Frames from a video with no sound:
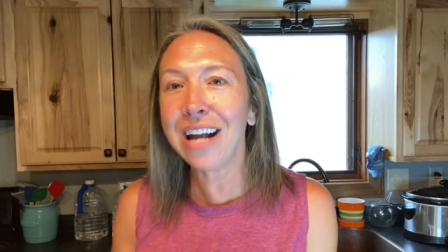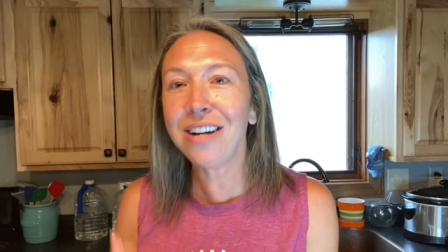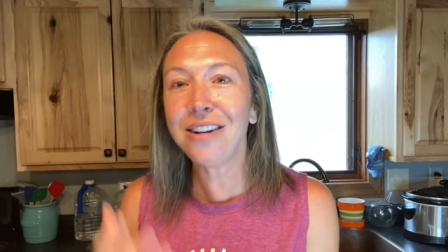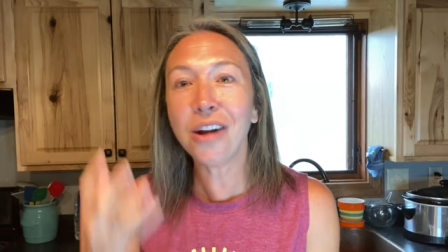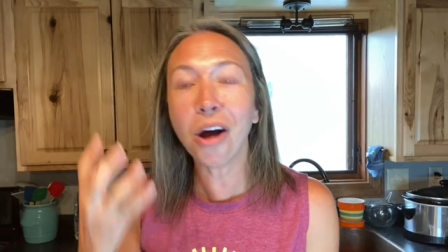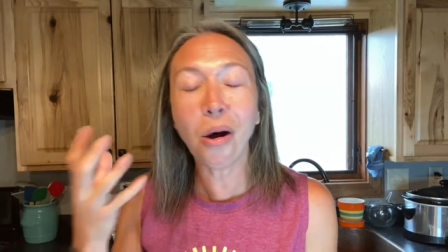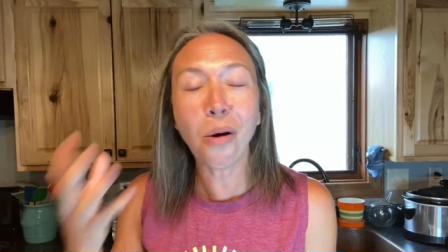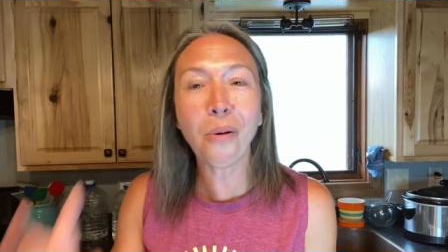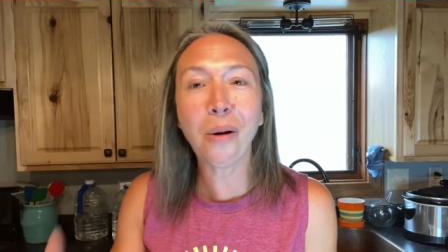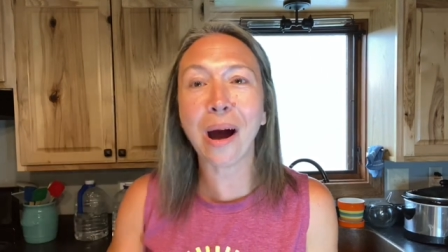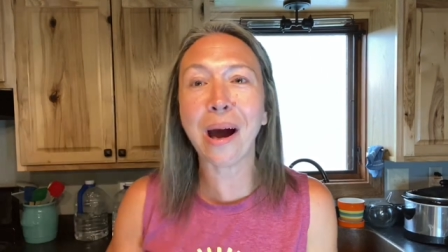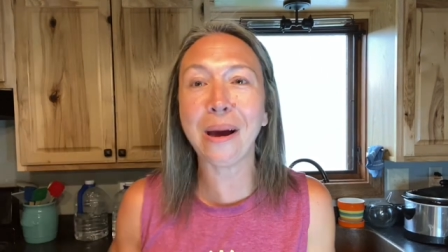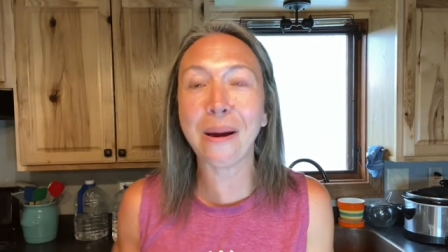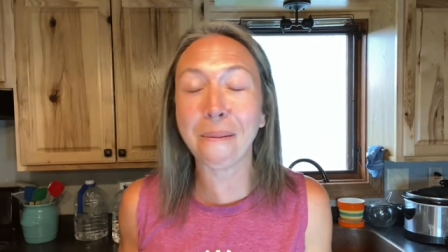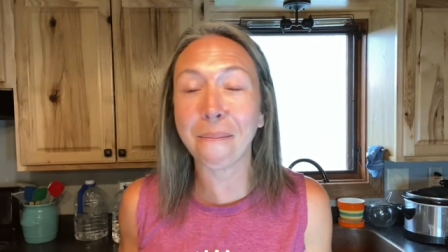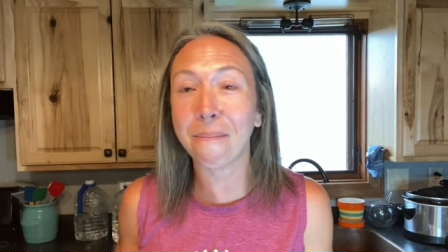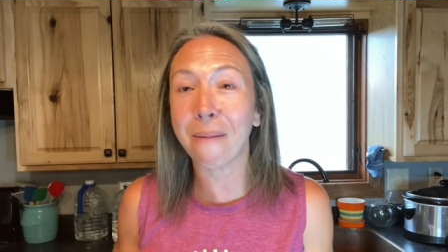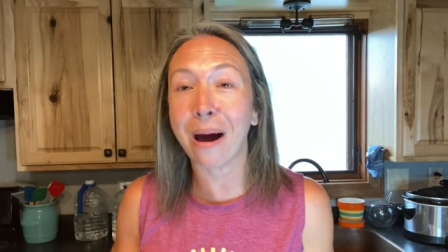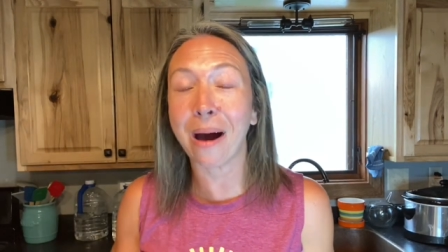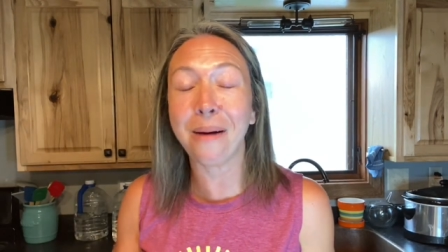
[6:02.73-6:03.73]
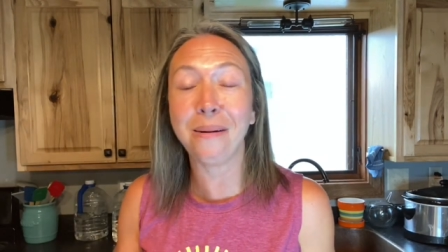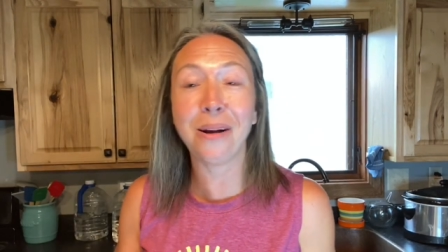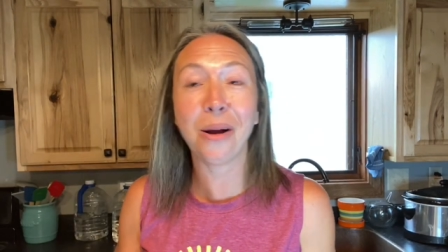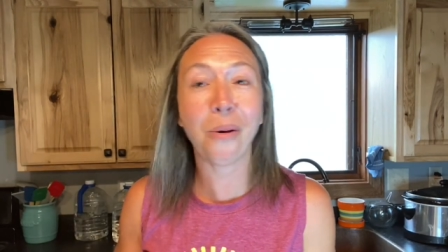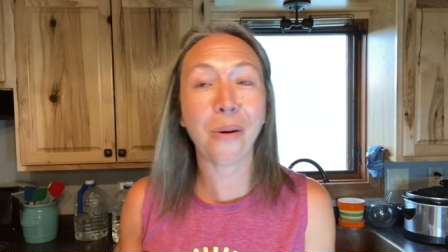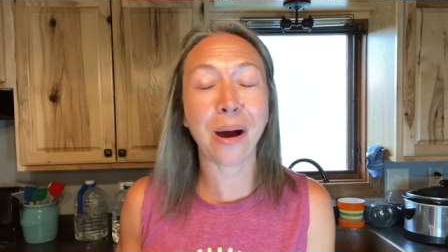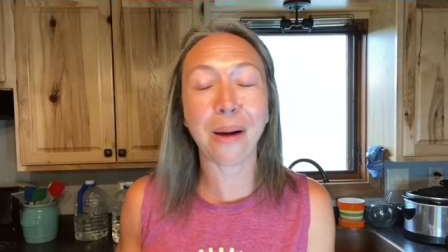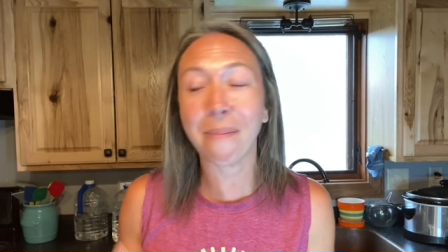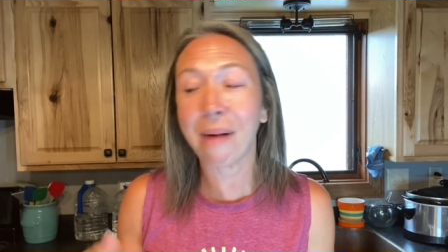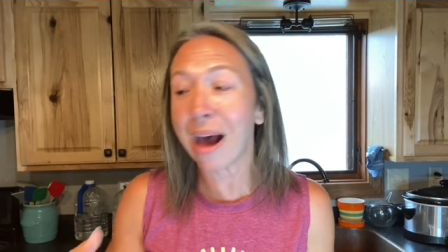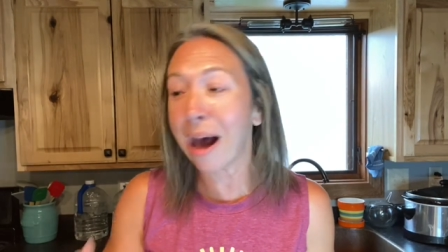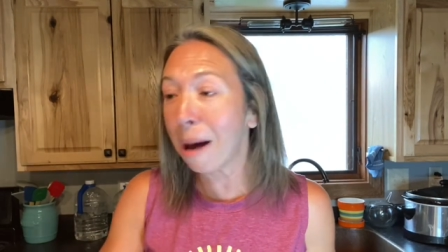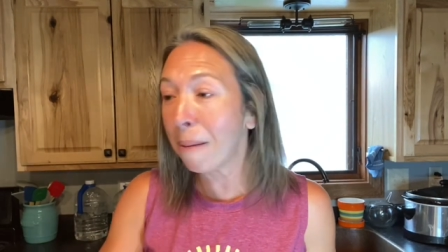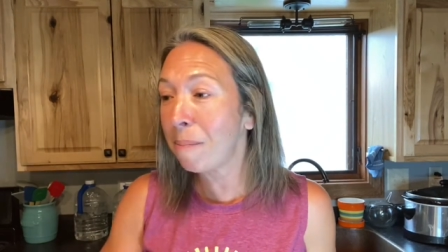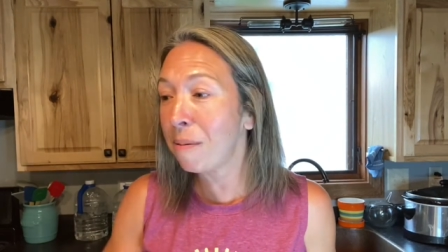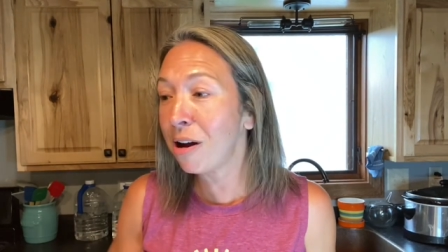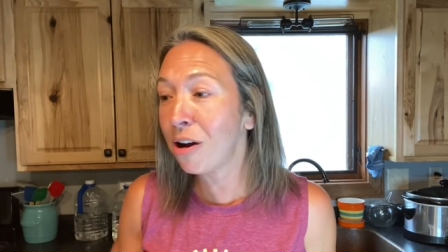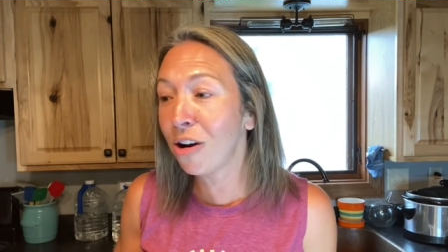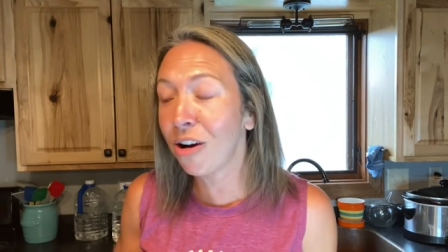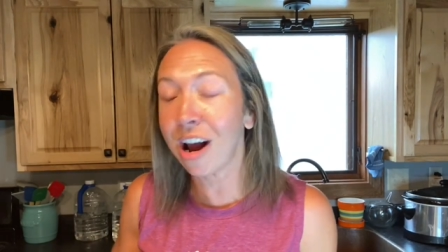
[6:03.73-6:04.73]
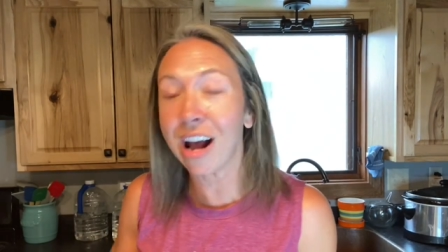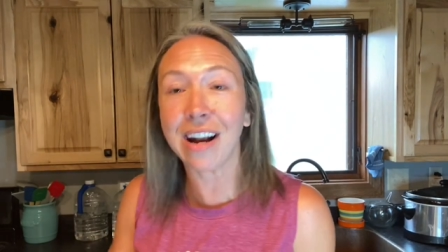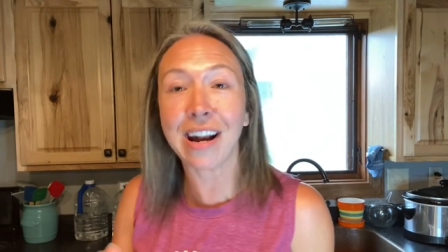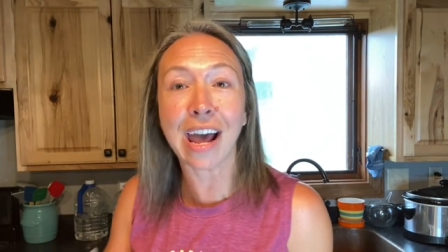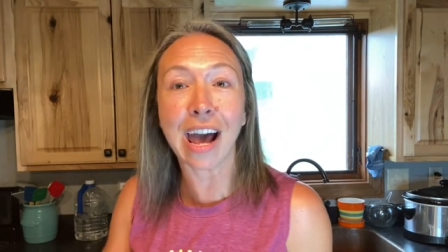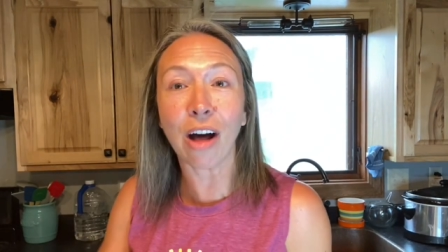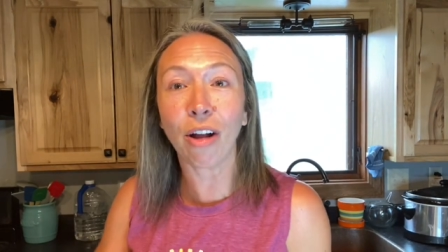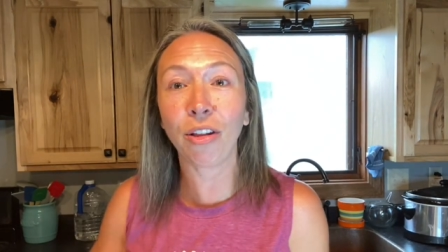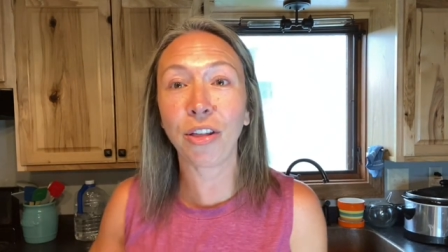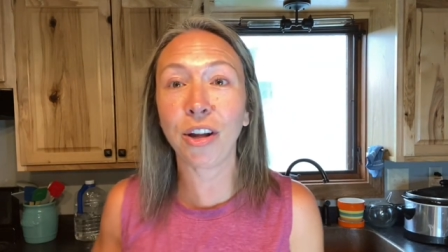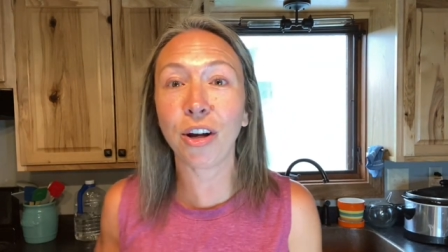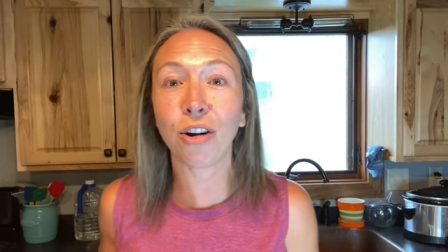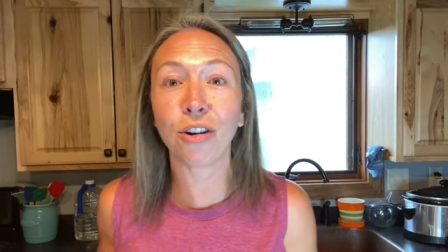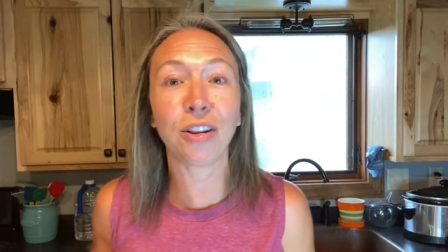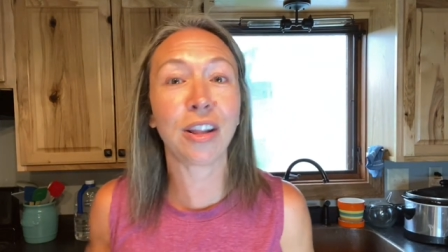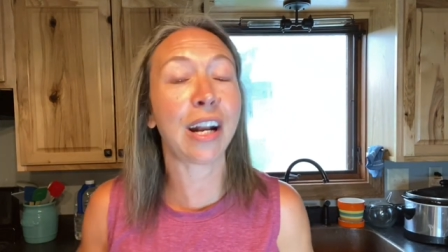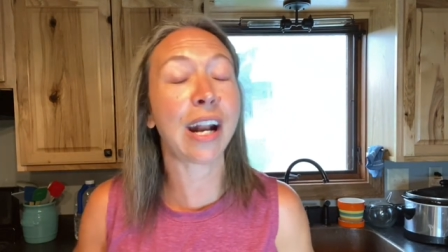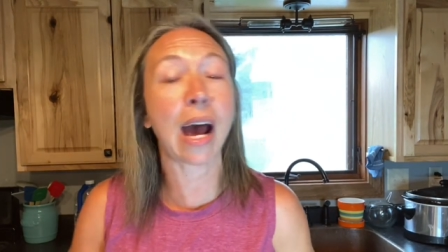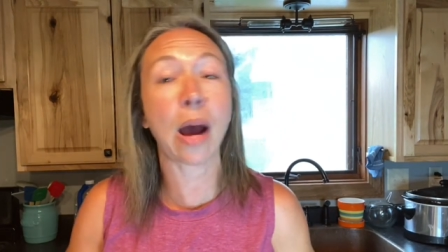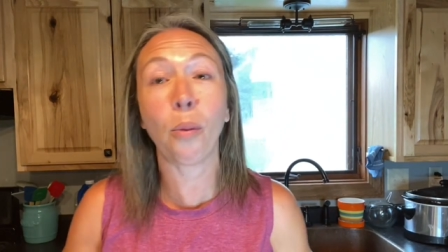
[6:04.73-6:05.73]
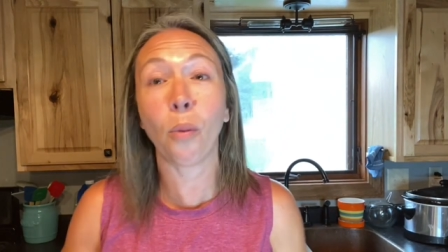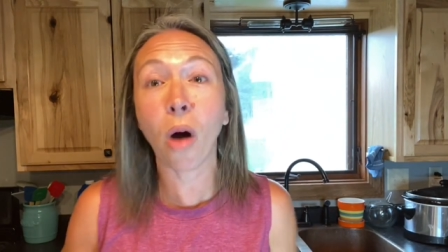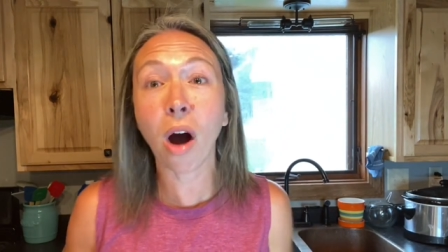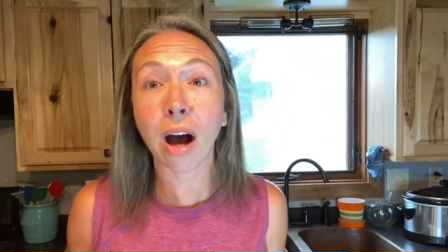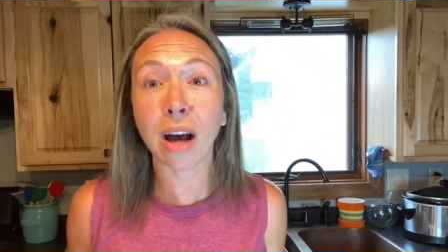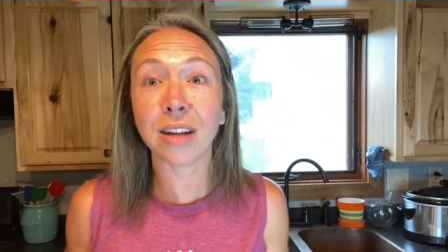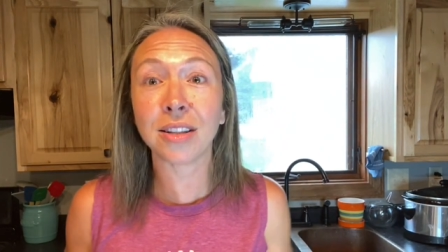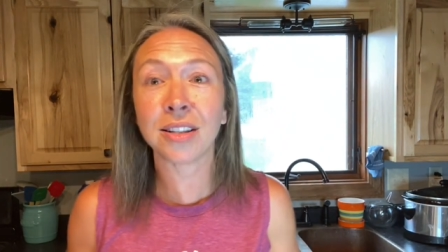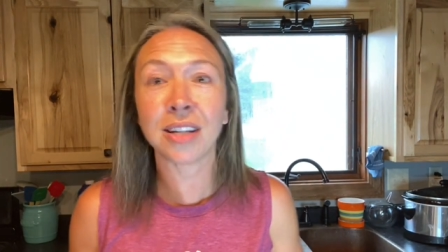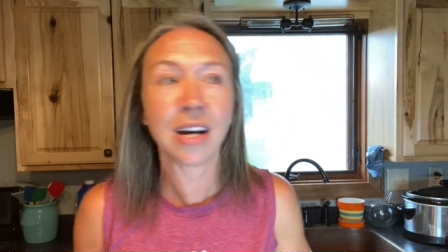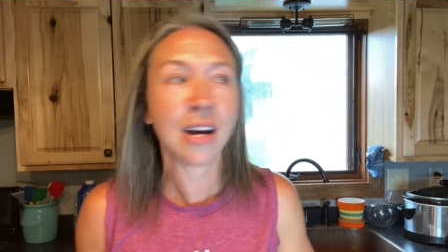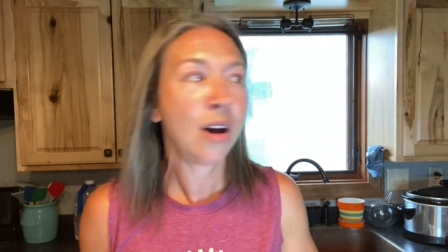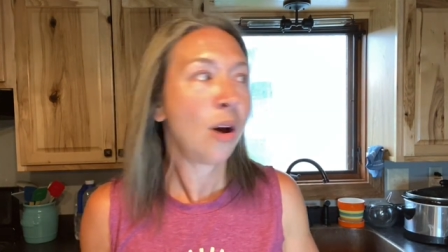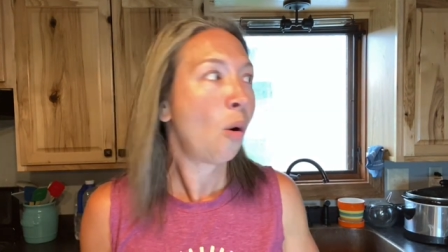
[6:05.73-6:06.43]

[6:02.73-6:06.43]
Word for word: know I am, I know I'm happier and healthier than I was,